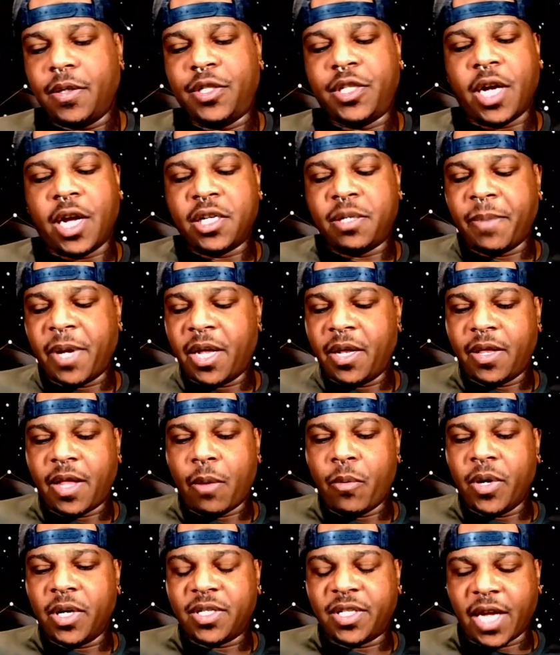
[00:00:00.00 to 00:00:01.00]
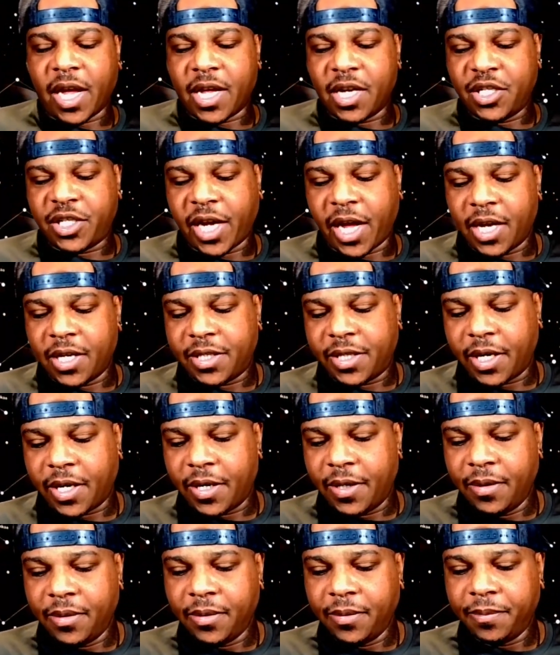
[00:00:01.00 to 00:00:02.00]
Judgment. They want a second chance
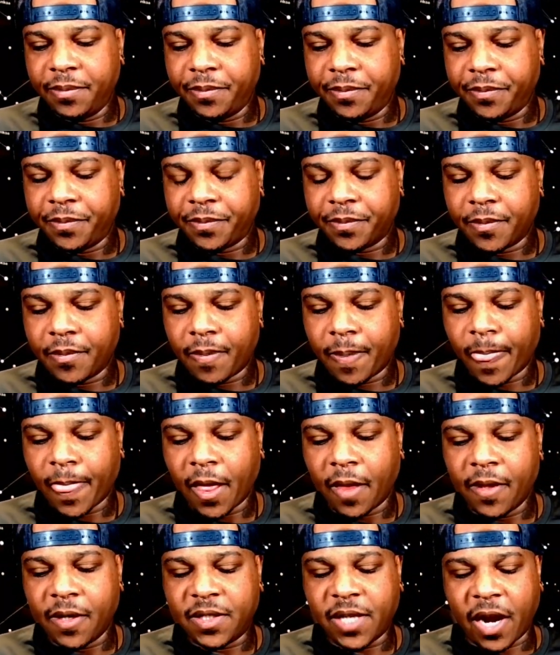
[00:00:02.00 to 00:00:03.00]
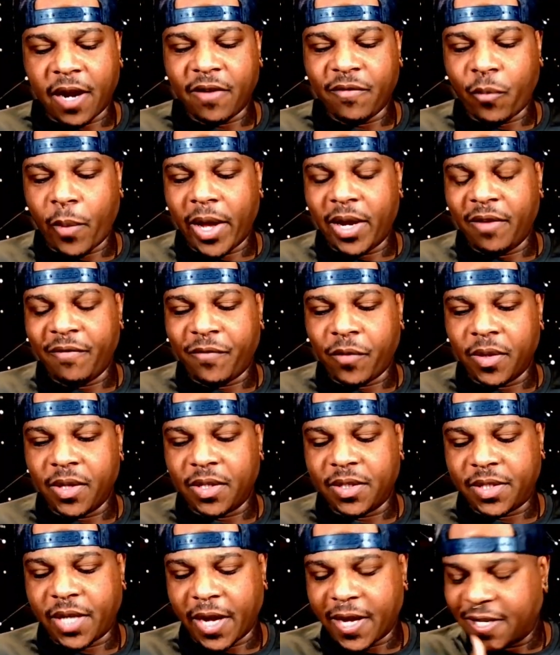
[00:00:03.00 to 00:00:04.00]
here. They're tired of waiting for
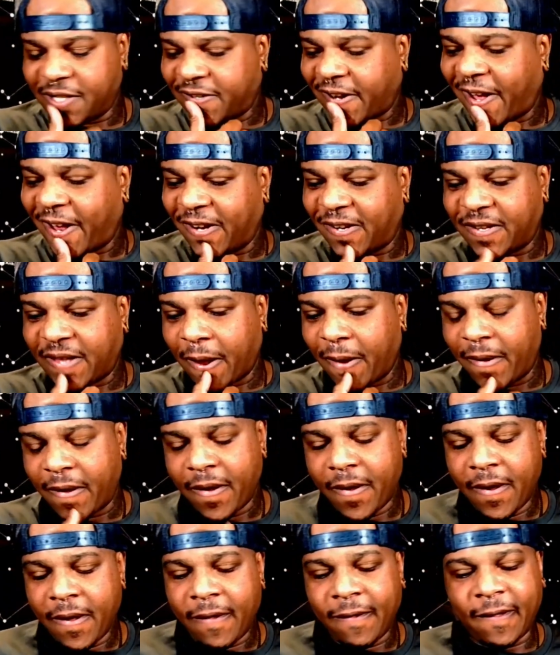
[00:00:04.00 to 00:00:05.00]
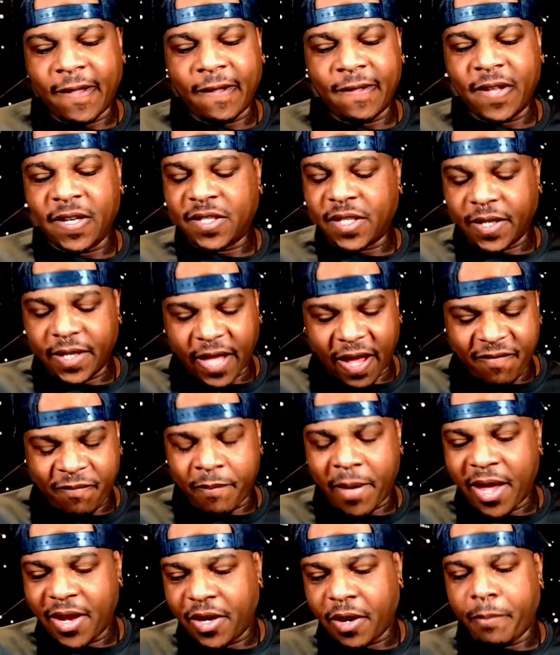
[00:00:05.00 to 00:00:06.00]
their second chance.
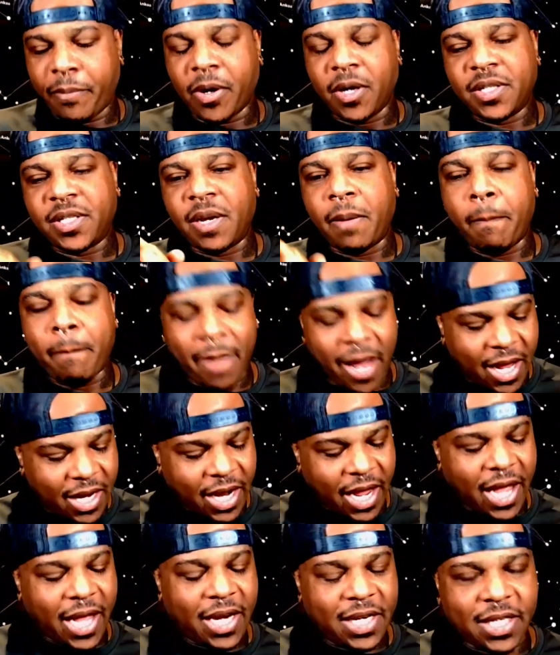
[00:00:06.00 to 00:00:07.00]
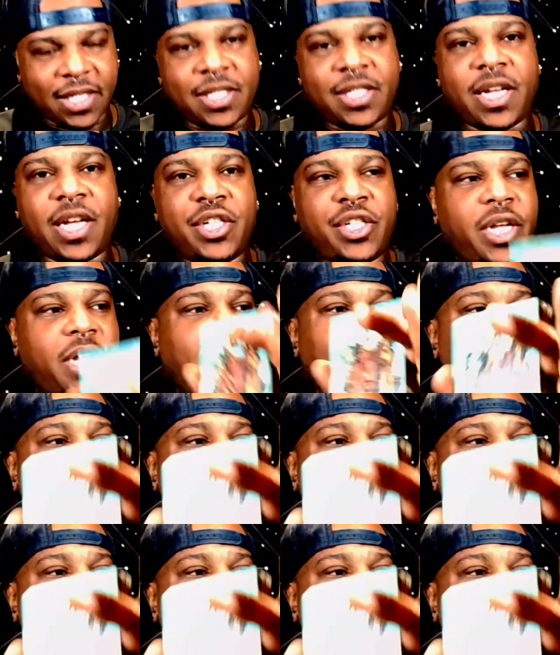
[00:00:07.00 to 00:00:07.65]
Your person made a decision.